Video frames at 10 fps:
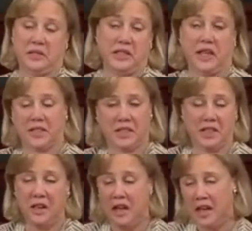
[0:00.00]
um, the
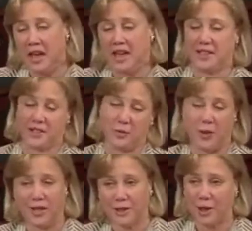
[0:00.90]
last of those
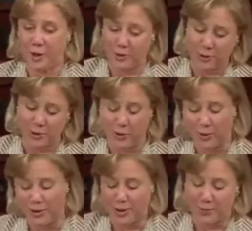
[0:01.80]
candidates, Mary
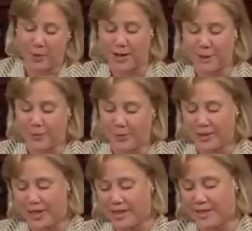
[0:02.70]
Landrieu, uh,
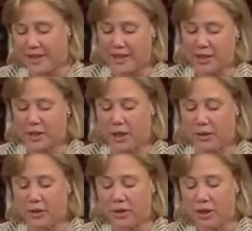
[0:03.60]
went down to defeat in
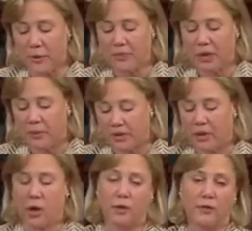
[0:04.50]
Louisiana. The
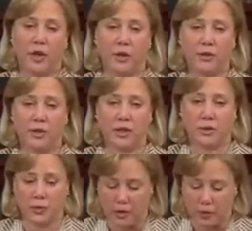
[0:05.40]
Gulf Coast is
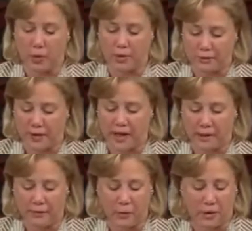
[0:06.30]
really worth fighting
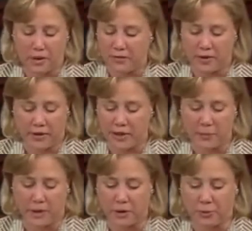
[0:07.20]
for. She won
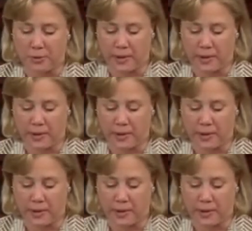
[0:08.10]
three Senate